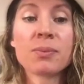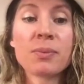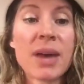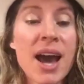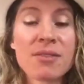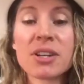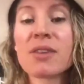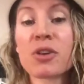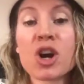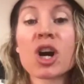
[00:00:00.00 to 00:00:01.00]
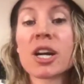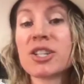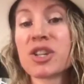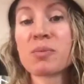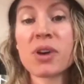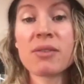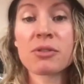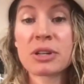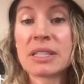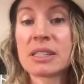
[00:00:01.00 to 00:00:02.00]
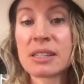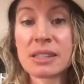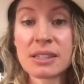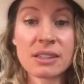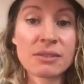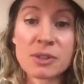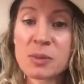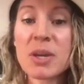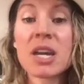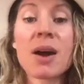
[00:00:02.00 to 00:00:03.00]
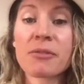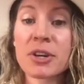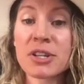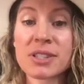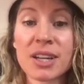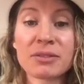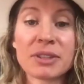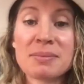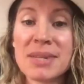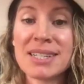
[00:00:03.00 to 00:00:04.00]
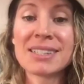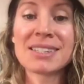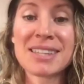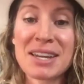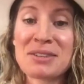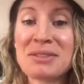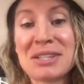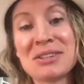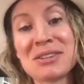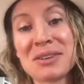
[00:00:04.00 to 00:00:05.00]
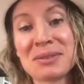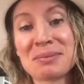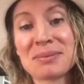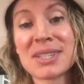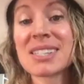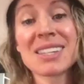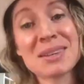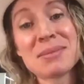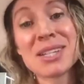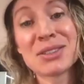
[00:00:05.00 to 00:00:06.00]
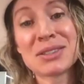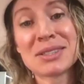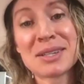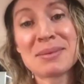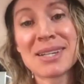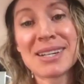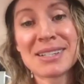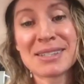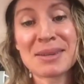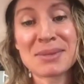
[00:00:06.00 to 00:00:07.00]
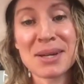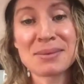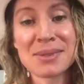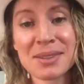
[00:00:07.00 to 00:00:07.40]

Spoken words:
have enough courage and bravery to speak up for yourself in the meetings that you need to, because it can be a little intimidating sometimes.